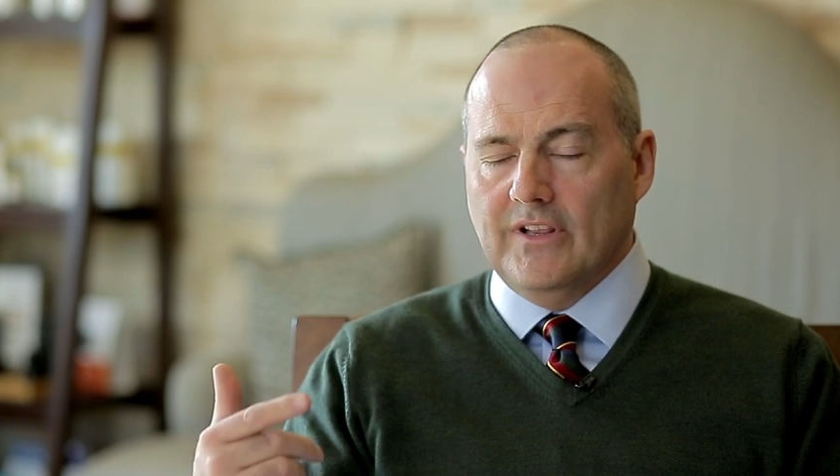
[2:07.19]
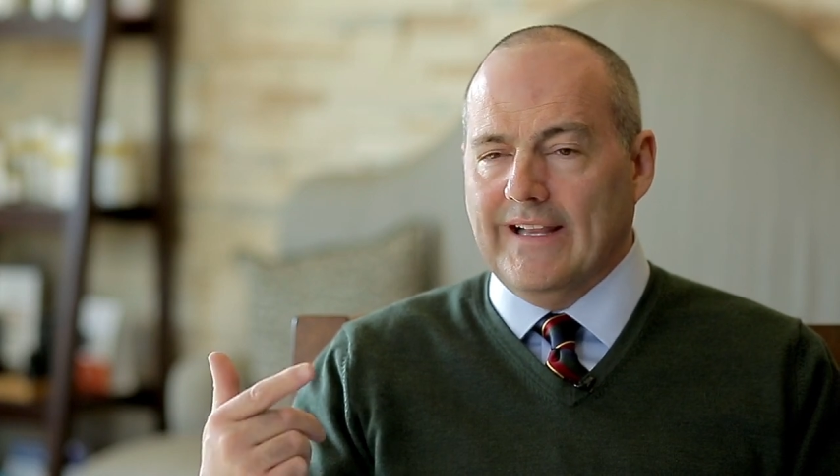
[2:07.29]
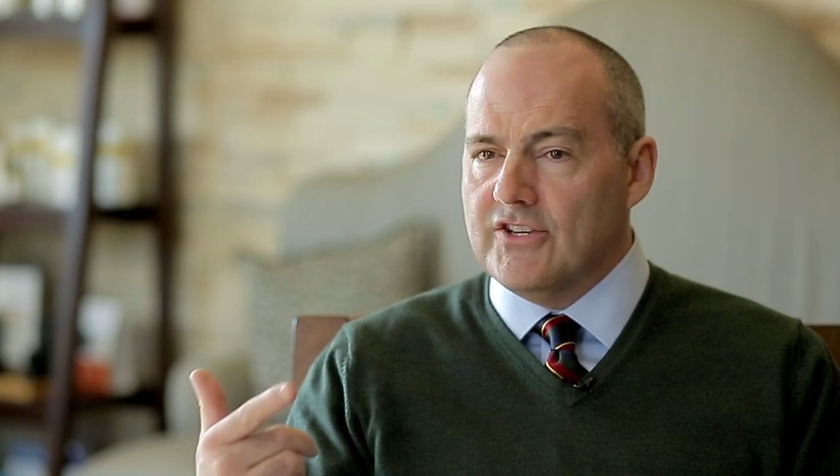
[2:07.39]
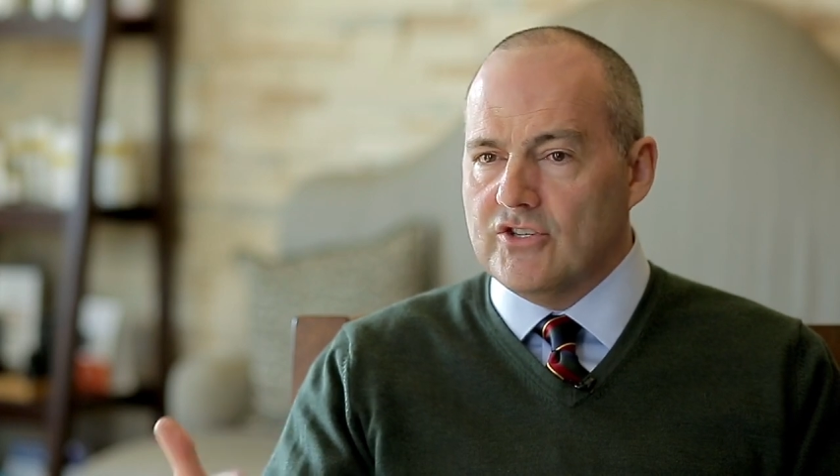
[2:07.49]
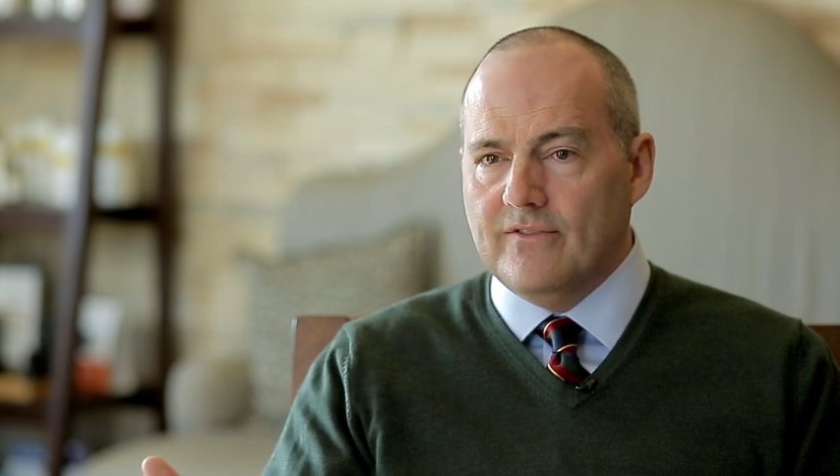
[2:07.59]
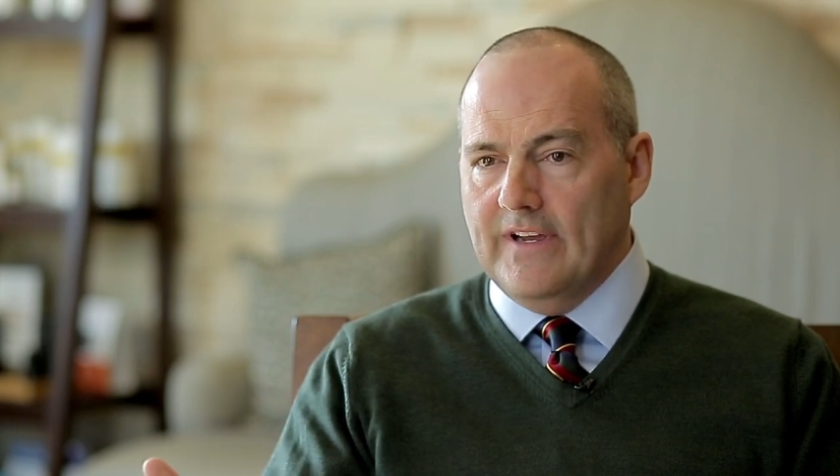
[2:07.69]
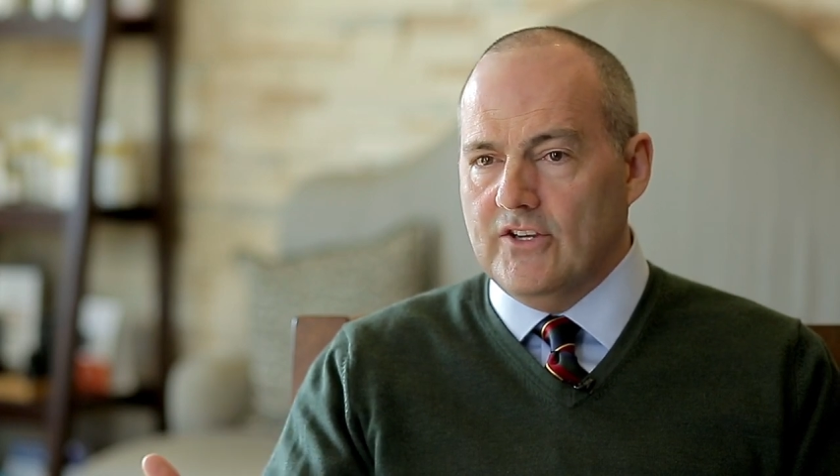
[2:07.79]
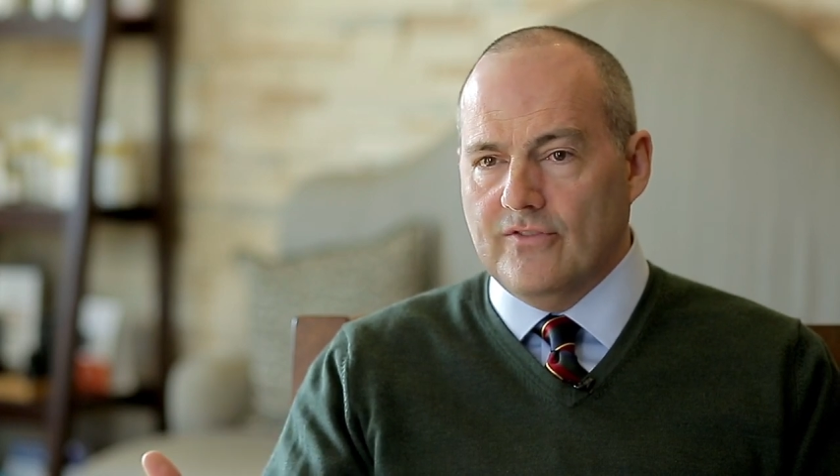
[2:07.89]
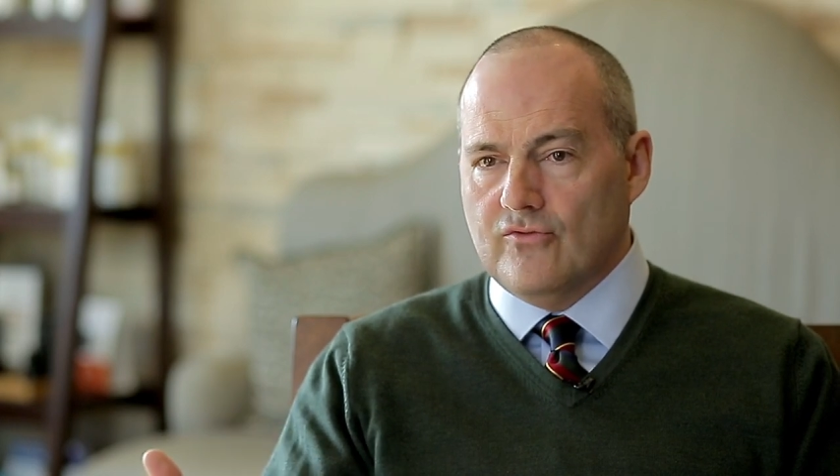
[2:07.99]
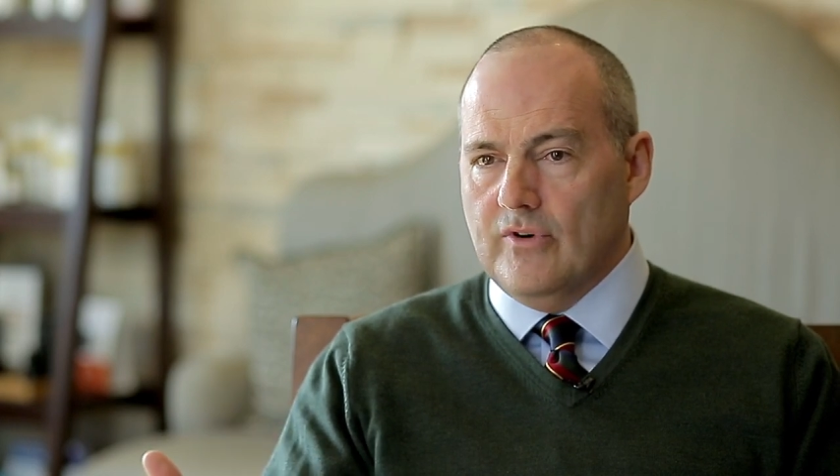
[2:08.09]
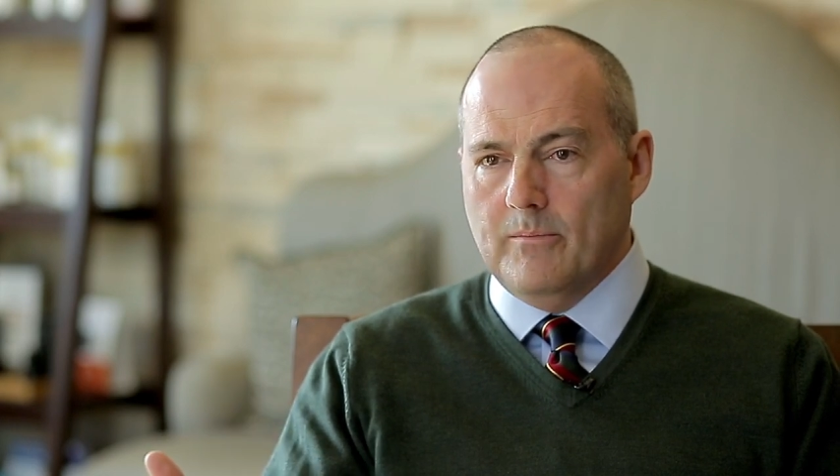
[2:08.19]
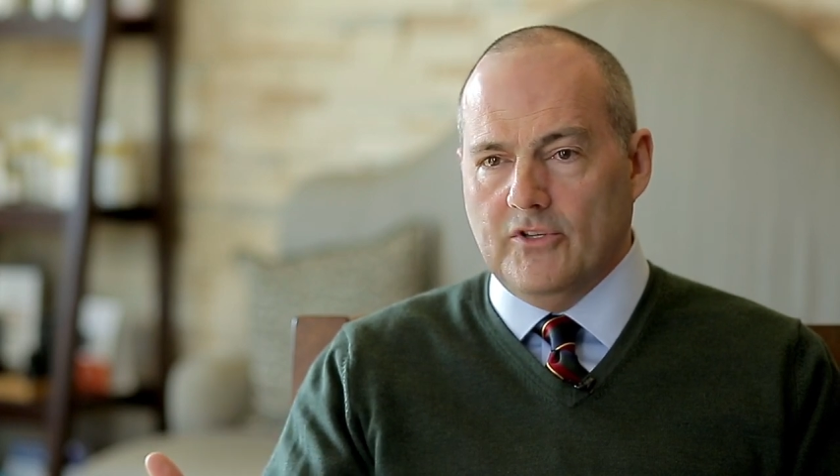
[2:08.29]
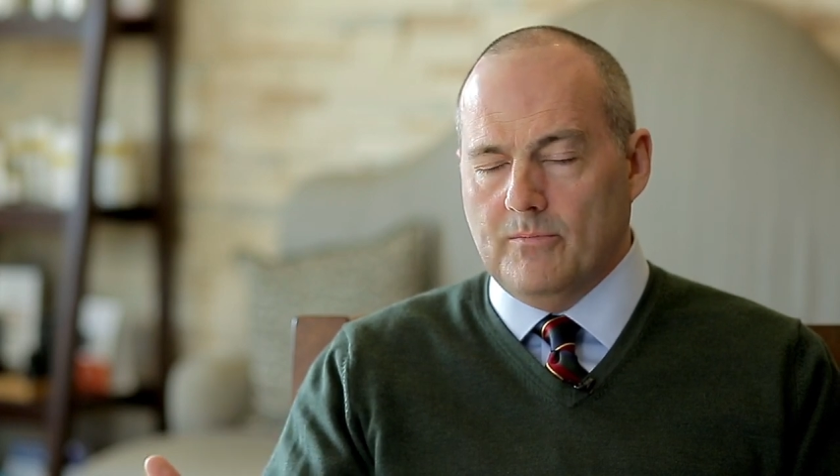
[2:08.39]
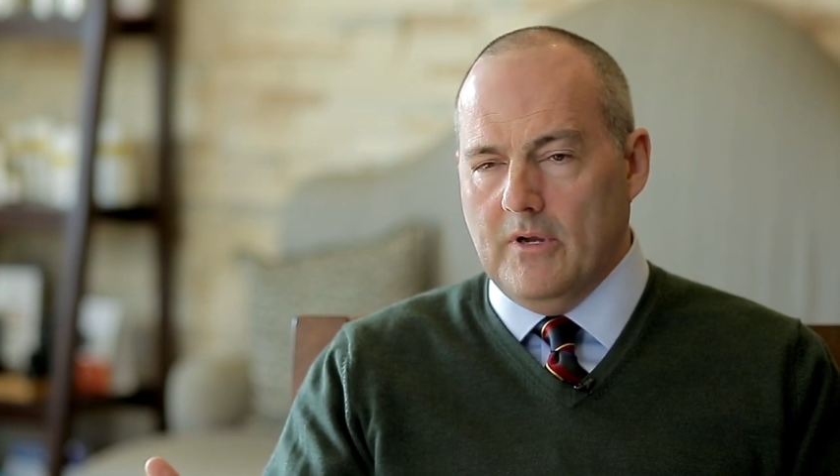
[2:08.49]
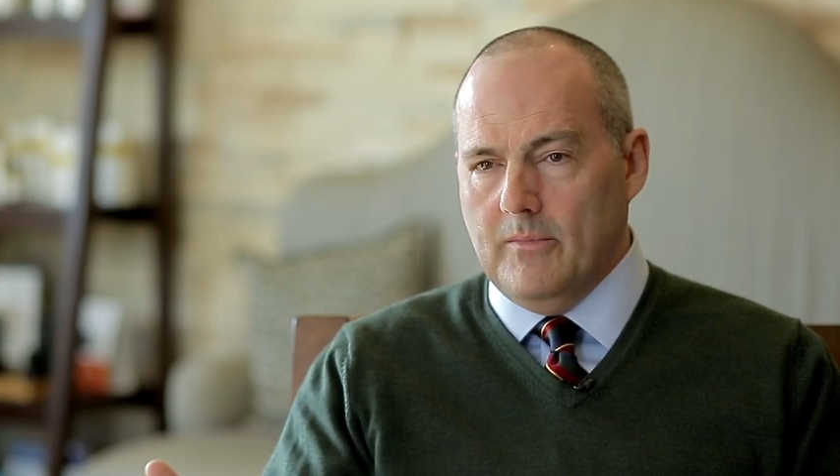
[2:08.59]
less invasive
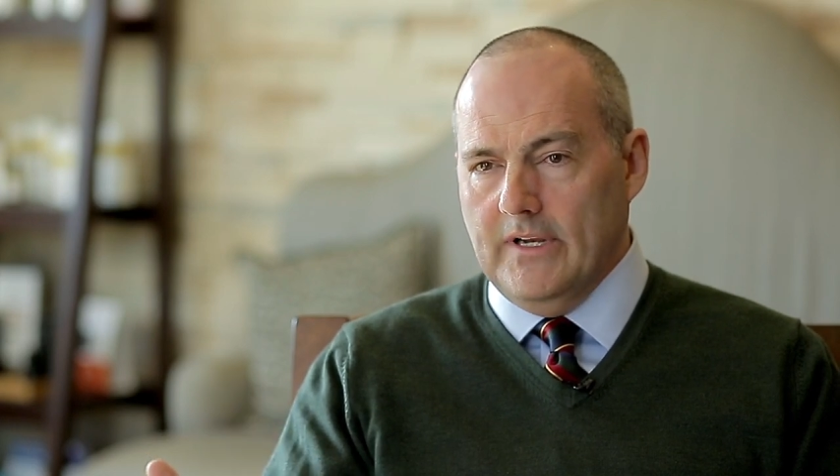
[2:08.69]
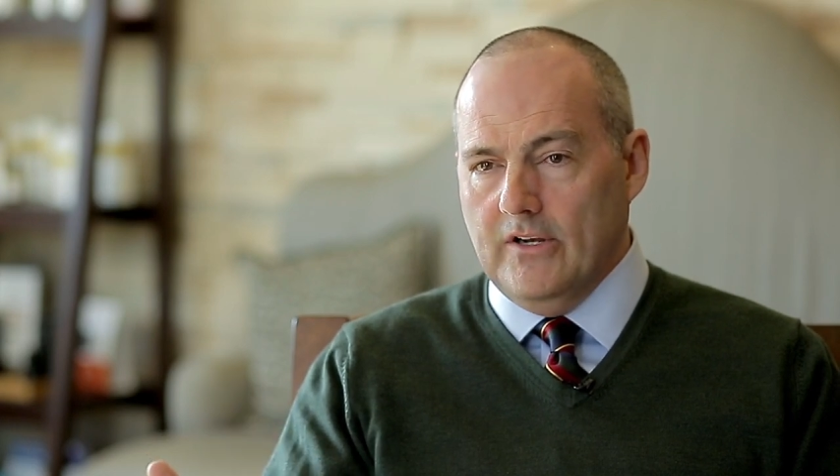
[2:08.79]
treatments may be